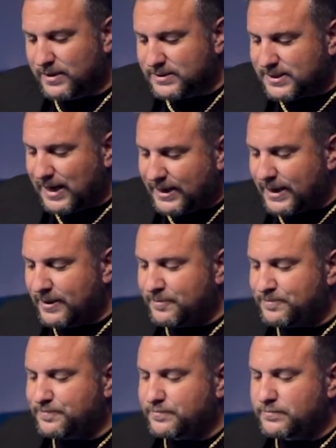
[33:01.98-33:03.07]
Second,
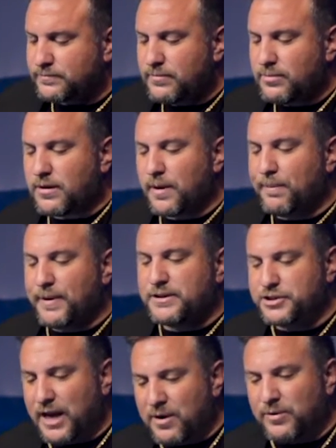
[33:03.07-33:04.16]
be
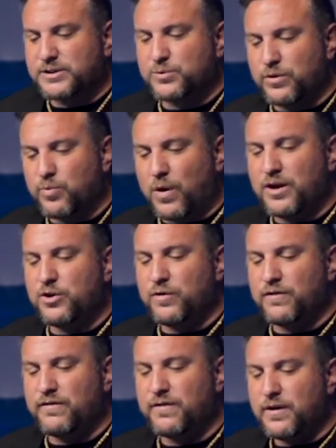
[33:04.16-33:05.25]
generous with what you
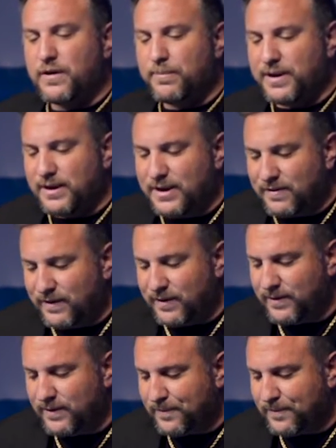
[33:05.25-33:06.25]
have been given,